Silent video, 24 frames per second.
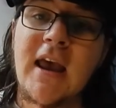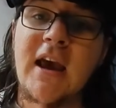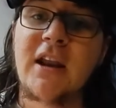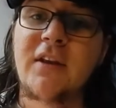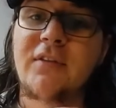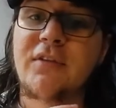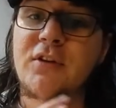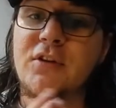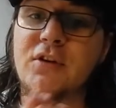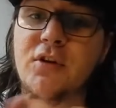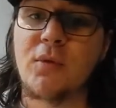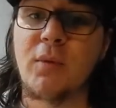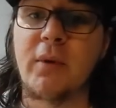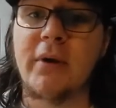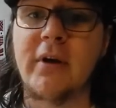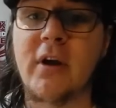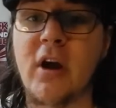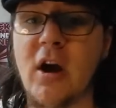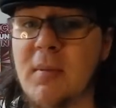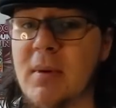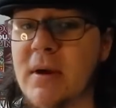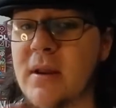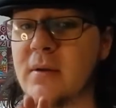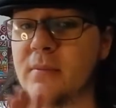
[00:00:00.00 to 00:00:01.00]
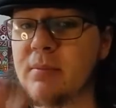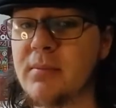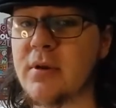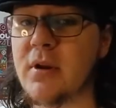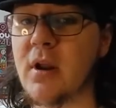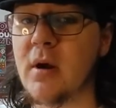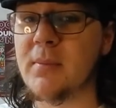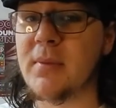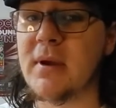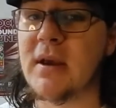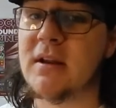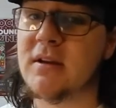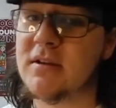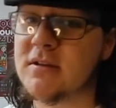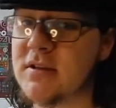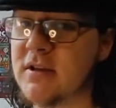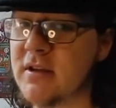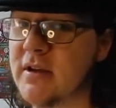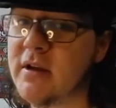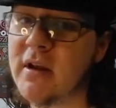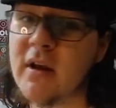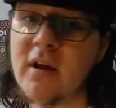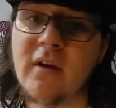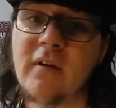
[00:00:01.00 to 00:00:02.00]
And if you do want to comment but not be
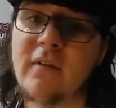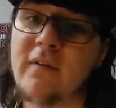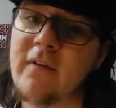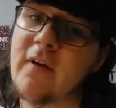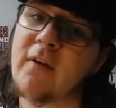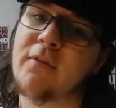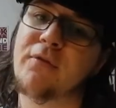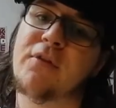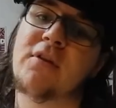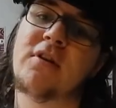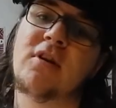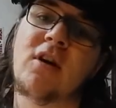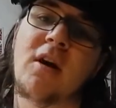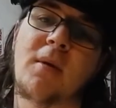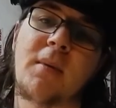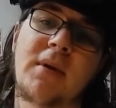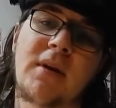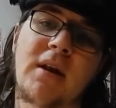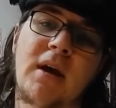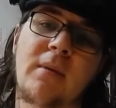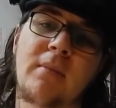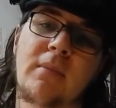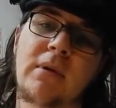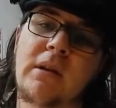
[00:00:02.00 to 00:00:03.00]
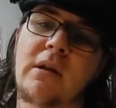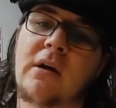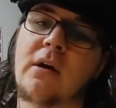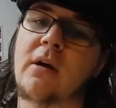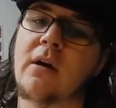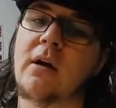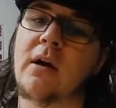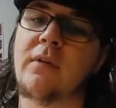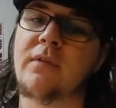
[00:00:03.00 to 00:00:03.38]
entered, feel free to comment down below.